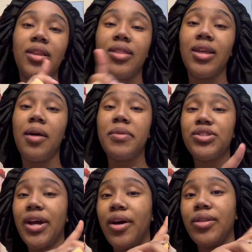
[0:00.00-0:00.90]
Then I'm gonna
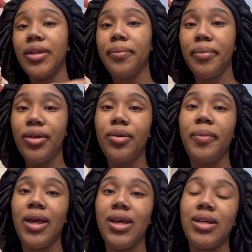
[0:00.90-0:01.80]
try out some peel
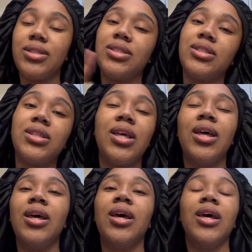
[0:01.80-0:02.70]
pads,
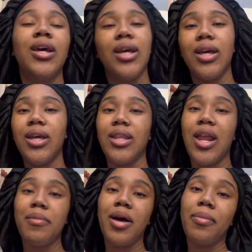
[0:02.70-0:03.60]
and then
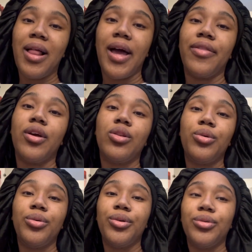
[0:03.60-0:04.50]
I'm gonna apply the glow
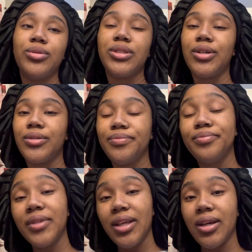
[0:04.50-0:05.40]
oil. So
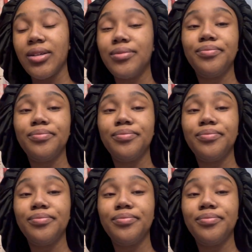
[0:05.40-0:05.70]
yeah,